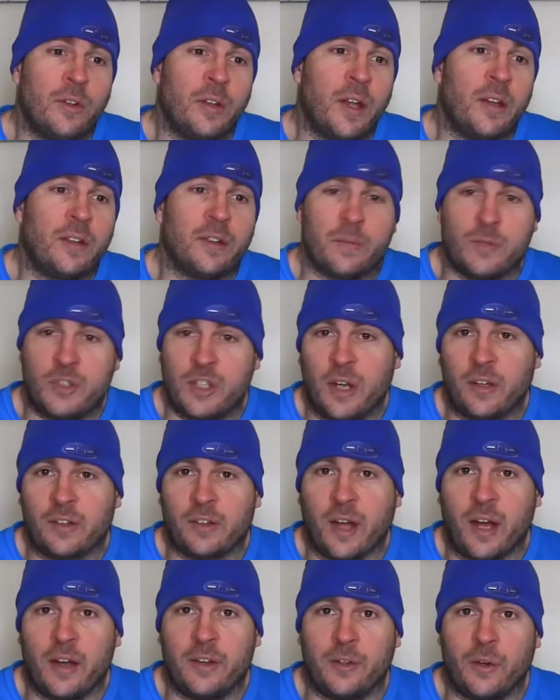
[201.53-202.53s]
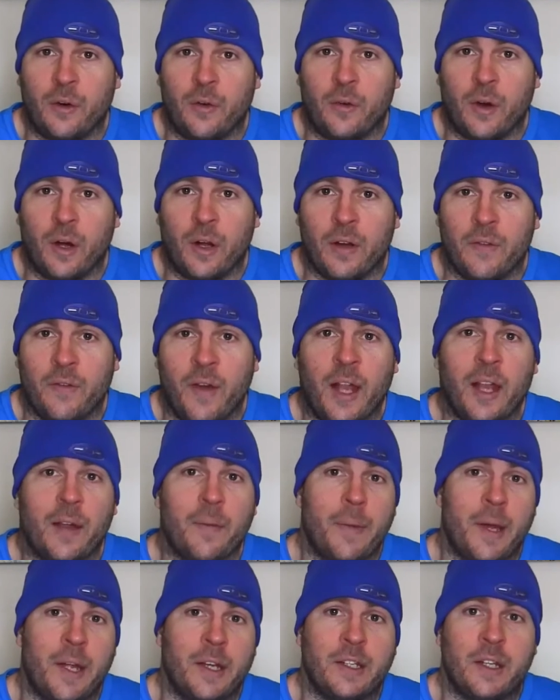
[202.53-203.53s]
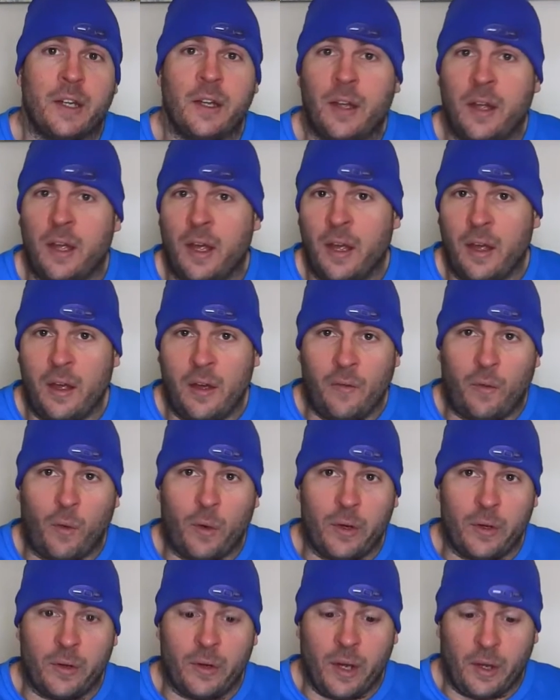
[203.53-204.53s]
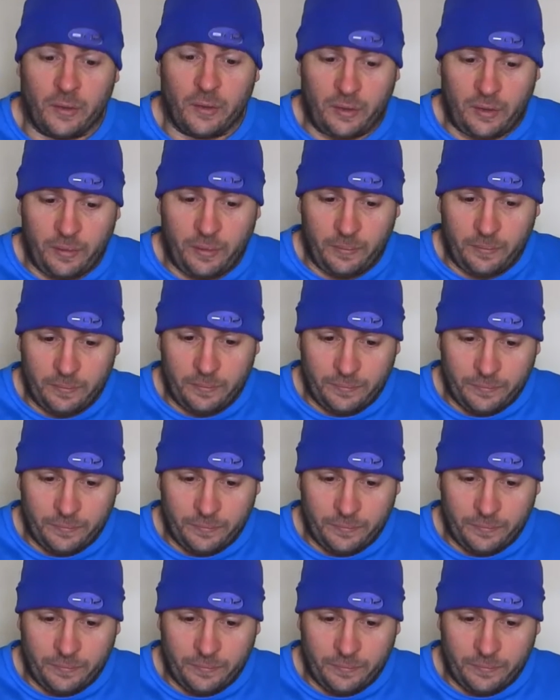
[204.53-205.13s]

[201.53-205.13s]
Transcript: say, some chest size or overall development for your delts.